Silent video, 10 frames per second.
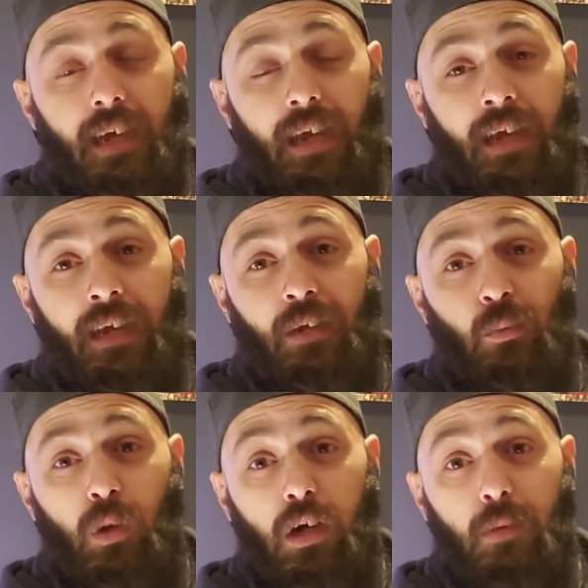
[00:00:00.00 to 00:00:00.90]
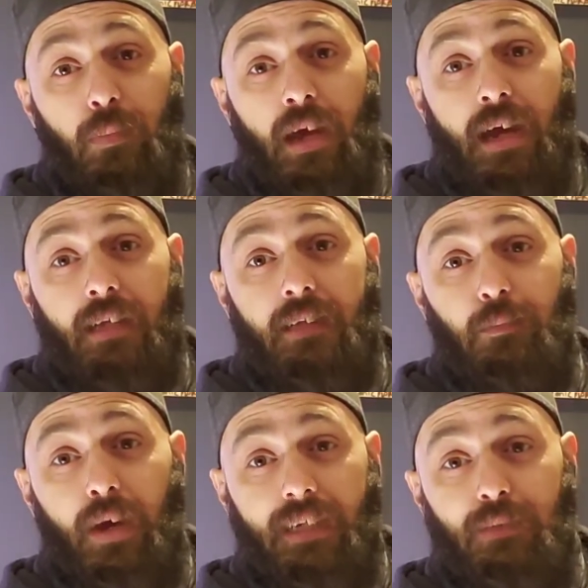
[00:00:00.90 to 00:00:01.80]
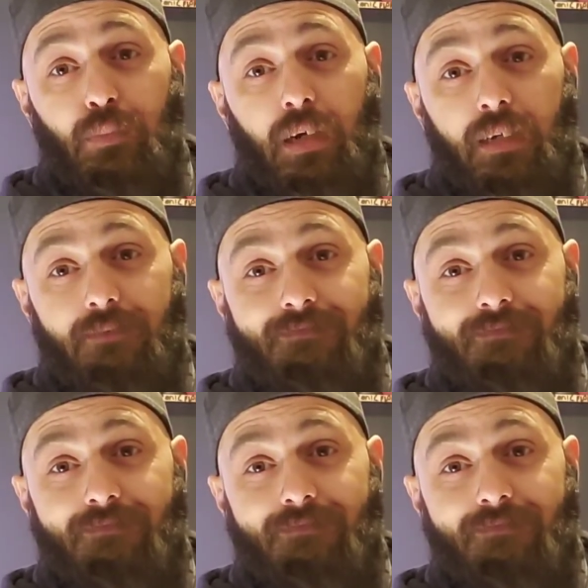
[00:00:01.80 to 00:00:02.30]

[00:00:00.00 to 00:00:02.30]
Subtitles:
and welcome back to Bikes and Bud.